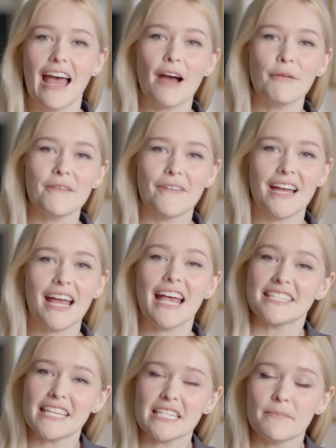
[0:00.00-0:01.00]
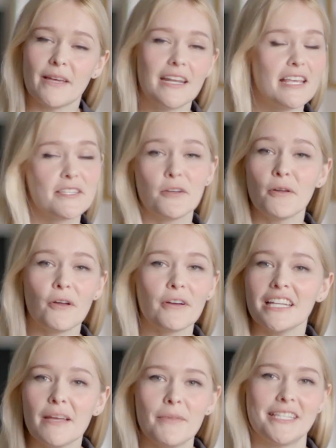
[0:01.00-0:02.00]
However, assessment is no
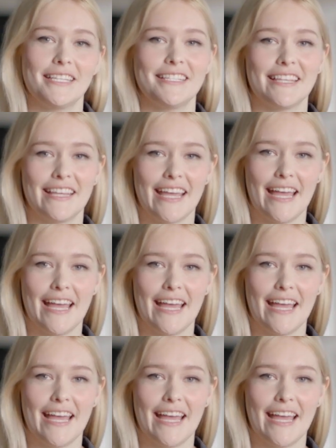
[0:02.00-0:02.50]
longer limited to the